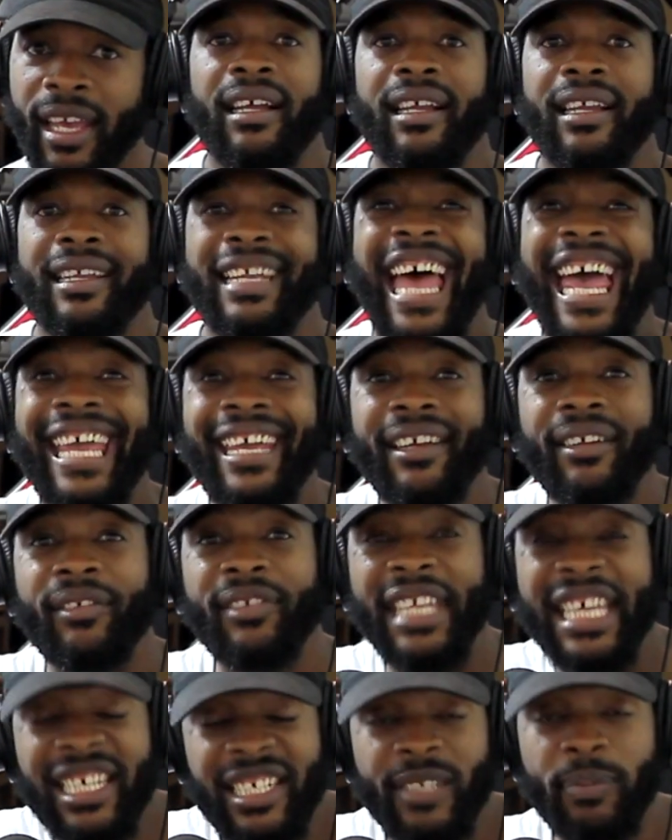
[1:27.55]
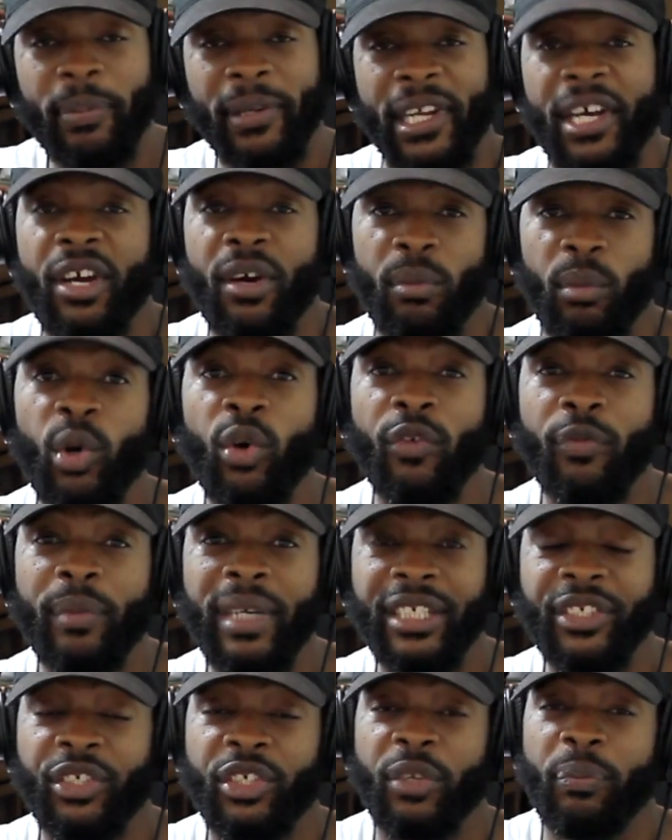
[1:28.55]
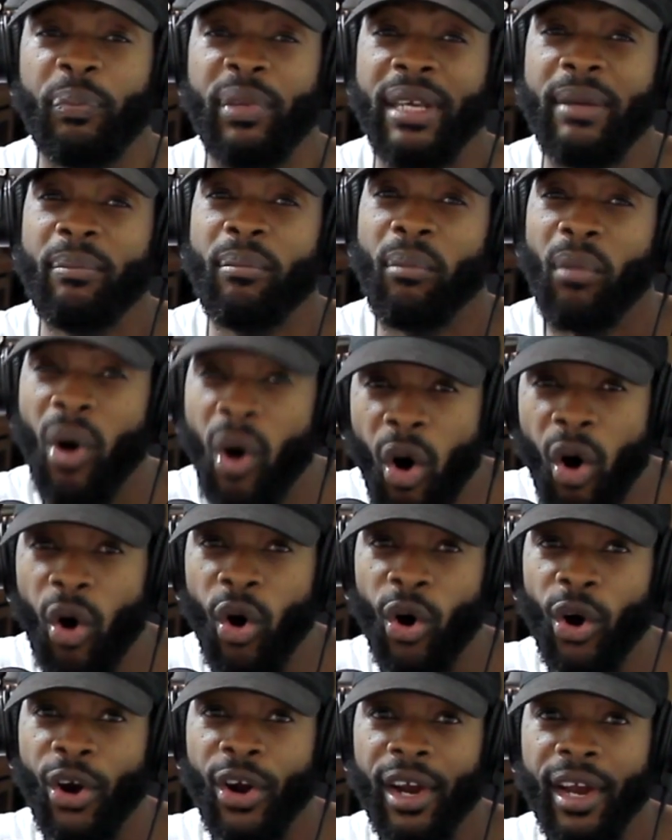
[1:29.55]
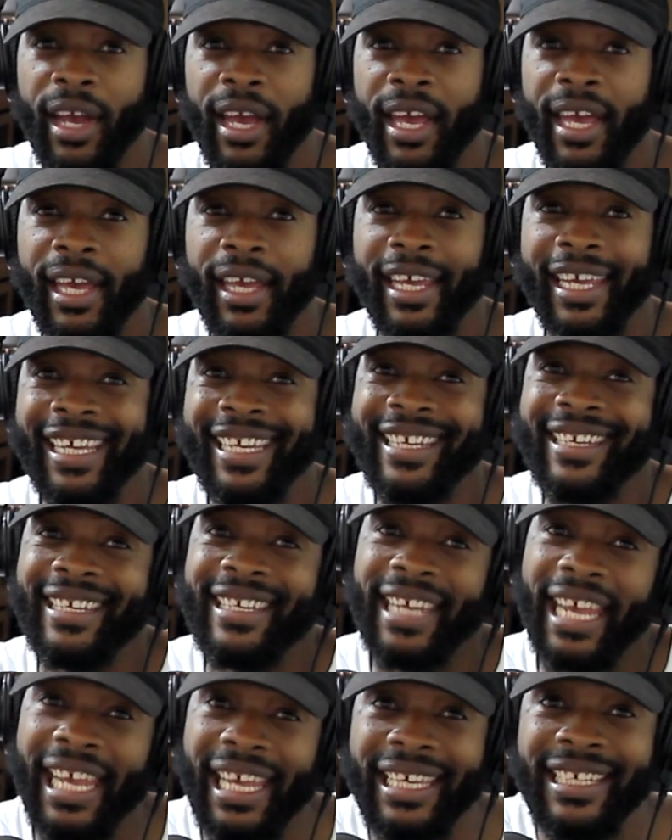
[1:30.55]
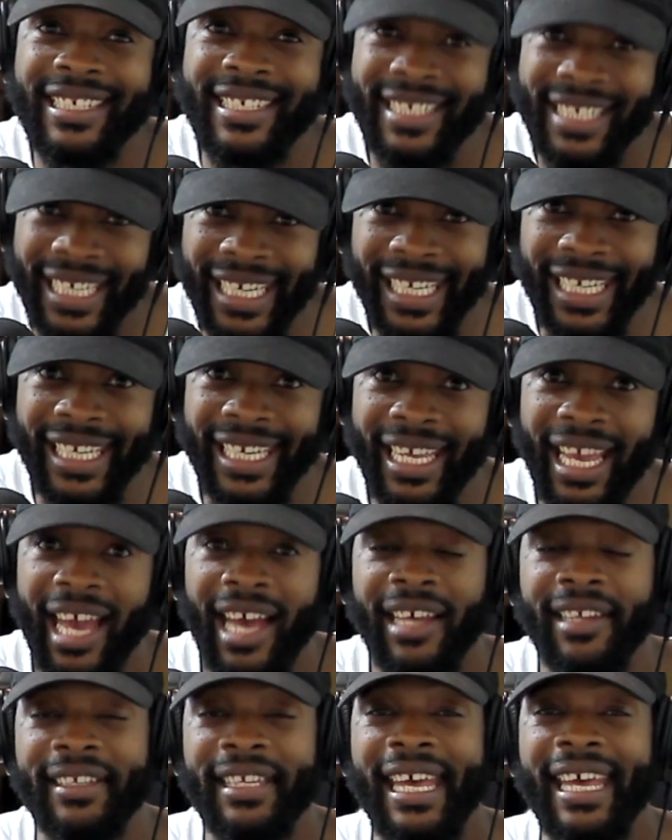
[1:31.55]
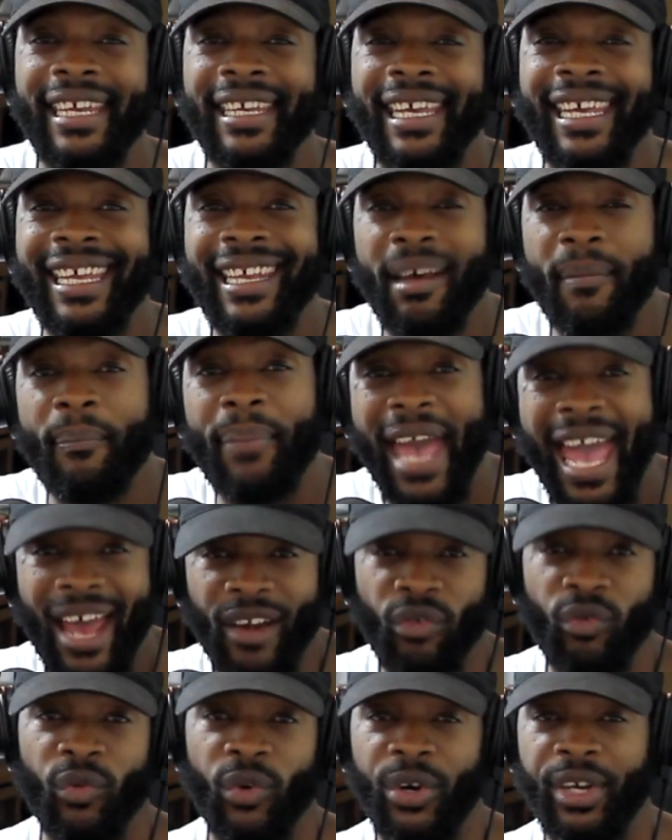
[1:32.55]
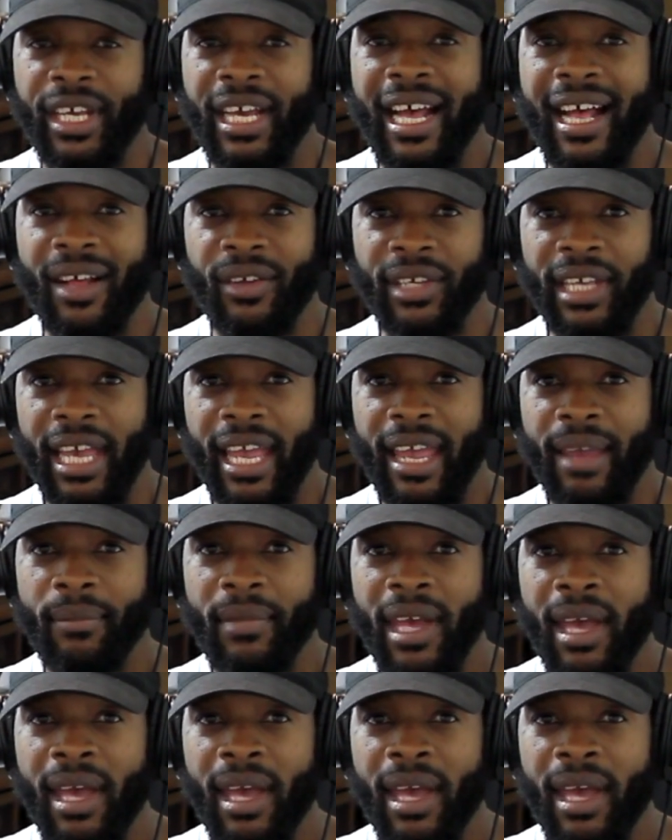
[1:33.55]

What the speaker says: Like, this player movement should be more in DayZ than in a battle royale game.